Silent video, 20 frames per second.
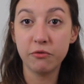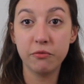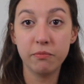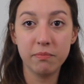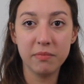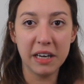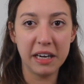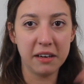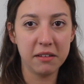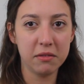
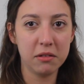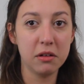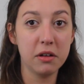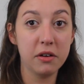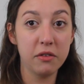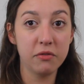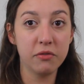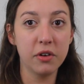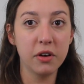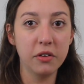like a
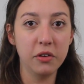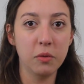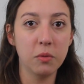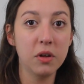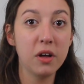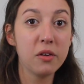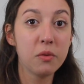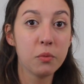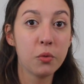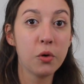lot of volume, a
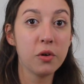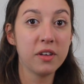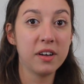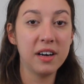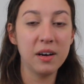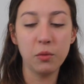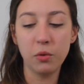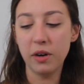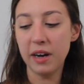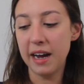lot more than
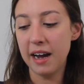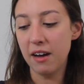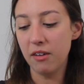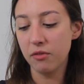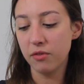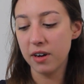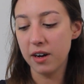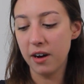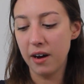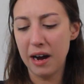I would have
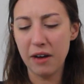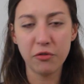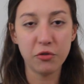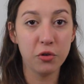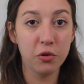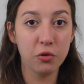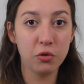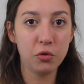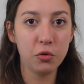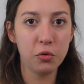
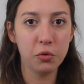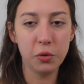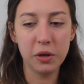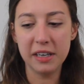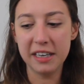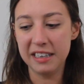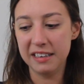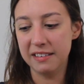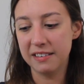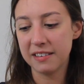after 2-3
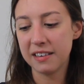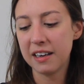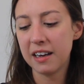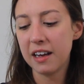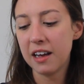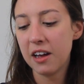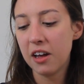days.